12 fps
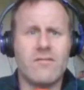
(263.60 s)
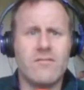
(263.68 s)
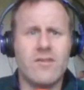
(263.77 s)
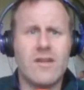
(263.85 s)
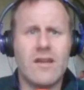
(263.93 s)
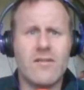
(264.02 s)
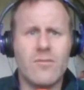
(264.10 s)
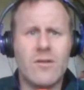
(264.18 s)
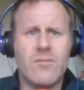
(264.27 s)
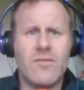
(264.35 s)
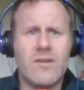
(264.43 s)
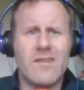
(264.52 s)
You'll get it
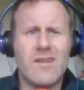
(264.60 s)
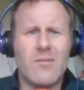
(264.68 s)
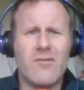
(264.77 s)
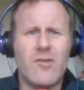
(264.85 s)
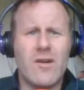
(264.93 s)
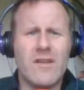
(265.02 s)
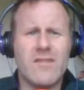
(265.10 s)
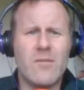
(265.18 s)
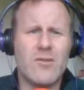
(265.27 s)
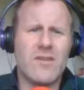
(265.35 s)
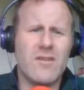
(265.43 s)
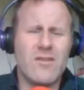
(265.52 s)
the day beforehand.
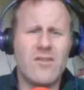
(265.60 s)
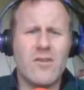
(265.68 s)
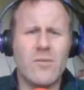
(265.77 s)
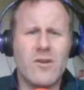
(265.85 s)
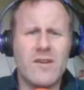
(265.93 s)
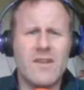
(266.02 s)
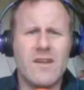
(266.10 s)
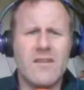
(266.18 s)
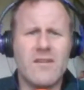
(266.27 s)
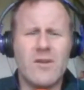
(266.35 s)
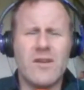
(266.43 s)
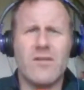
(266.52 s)
Same with the other one at the end
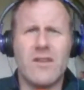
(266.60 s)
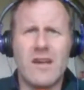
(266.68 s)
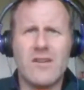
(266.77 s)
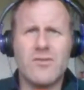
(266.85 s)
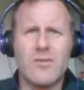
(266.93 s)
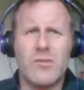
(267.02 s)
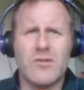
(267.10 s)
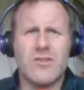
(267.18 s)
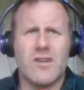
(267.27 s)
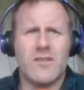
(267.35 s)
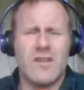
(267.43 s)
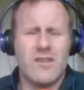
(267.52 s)
of the week, the actual
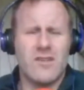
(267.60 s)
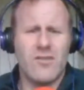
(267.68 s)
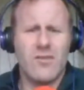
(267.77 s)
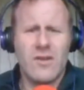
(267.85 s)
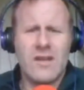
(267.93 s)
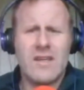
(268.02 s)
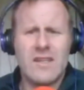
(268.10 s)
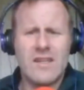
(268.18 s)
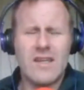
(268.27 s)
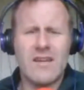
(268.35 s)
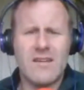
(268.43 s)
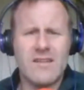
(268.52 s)
bookshop, the interview. You
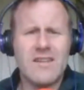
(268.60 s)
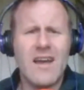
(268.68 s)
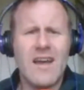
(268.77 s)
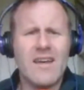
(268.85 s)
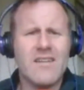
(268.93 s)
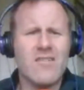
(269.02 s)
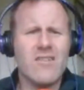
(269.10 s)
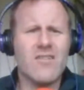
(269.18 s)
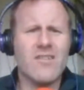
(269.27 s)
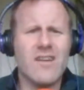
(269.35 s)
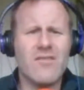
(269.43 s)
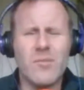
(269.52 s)
get it a tad earlier
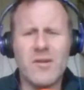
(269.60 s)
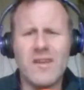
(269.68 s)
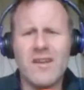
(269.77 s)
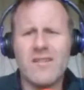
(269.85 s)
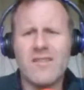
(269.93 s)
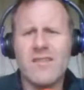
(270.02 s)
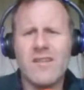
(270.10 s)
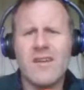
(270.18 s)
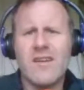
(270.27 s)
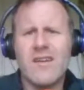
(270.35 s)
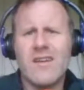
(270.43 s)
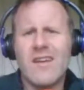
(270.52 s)
than everybody else.
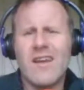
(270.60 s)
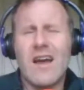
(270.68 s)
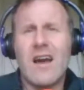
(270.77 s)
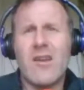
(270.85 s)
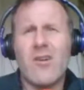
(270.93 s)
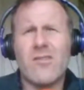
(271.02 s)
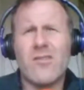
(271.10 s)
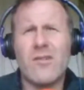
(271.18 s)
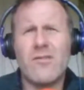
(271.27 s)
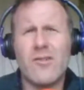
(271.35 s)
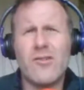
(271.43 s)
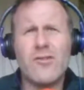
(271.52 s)
And also, if
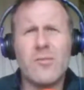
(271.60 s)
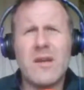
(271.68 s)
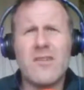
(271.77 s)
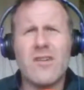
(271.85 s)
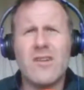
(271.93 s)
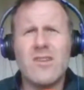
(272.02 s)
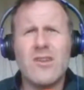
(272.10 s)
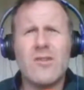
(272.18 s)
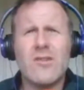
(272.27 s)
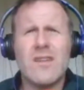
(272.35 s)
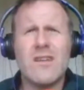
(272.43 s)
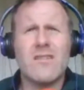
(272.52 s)
you're new to
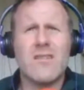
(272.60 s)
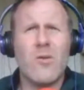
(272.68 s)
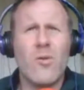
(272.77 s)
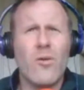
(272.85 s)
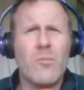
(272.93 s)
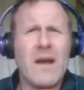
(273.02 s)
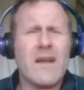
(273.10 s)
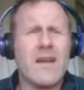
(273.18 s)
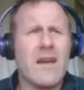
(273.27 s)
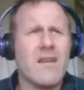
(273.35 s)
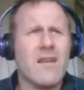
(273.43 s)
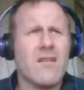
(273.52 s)
Patreon, there's the whole back
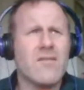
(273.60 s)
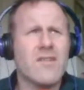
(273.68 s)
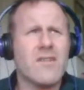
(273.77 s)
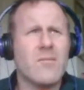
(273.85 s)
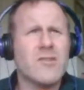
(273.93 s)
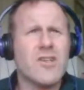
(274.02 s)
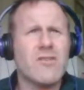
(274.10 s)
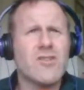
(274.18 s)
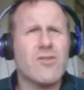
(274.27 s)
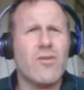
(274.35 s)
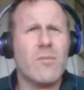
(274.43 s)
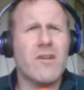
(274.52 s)
catalogue of the Tom and Jerry
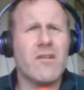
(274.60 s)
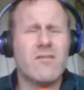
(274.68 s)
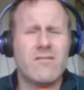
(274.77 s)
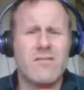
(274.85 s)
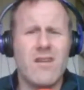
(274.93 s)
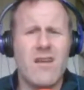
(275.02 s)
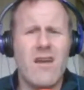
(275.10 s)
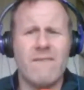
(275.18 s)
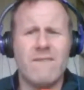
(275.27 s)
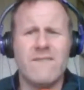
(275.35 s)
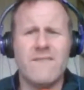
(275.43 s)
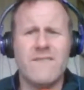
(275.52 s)
show up there. Yeah.